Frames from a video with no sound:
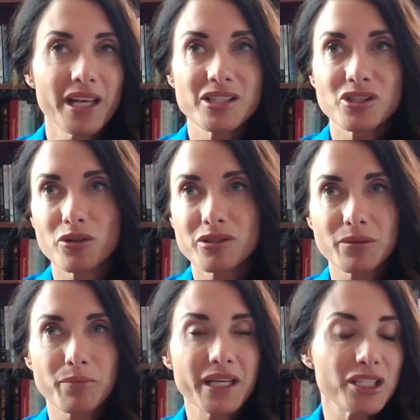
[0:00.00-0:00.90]
students to
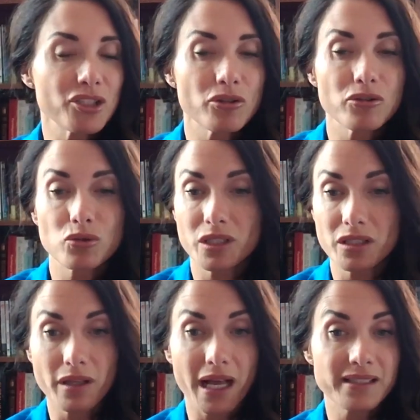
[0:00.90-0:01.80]
pick and choose which
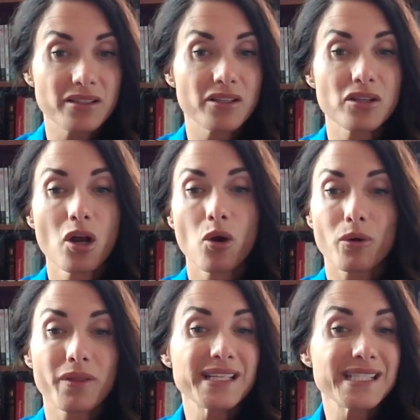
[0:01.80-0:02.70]
classes,
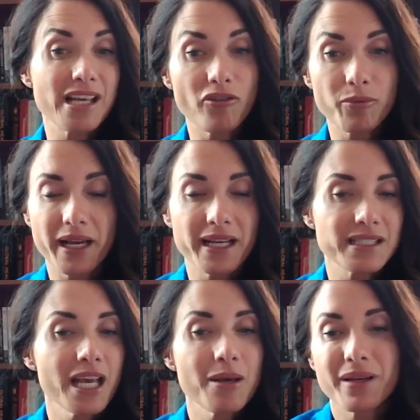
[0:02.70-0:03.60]
or they self-pace,
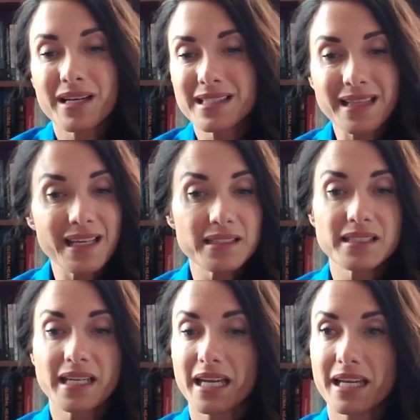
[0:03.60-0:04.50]
because at the end of
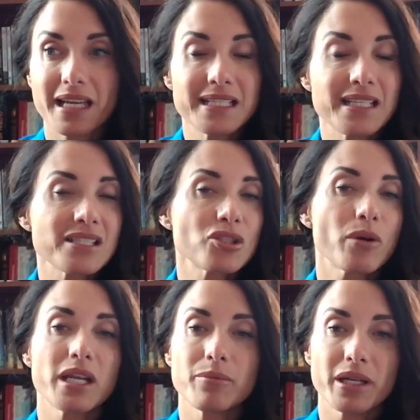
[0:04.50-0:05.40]
the day, it doesn't do
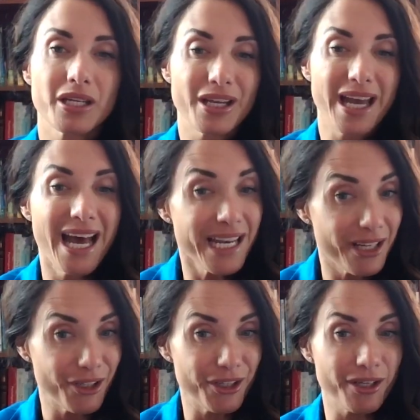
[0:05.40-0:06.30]
anybody
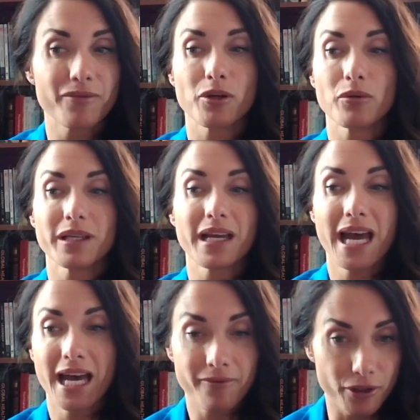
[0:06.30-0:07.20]
any good if you're only a
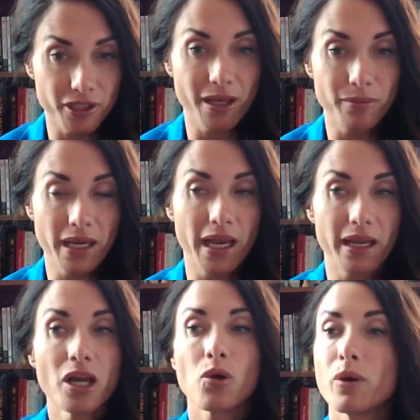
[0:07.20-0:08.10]
half-earned MBA.
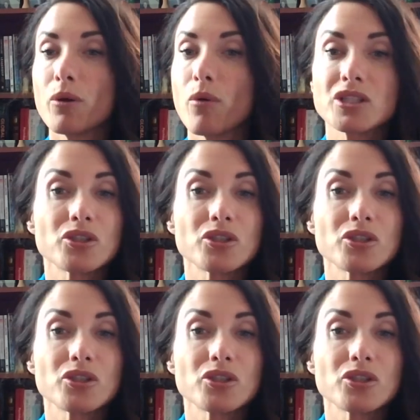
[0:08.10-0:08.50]
We want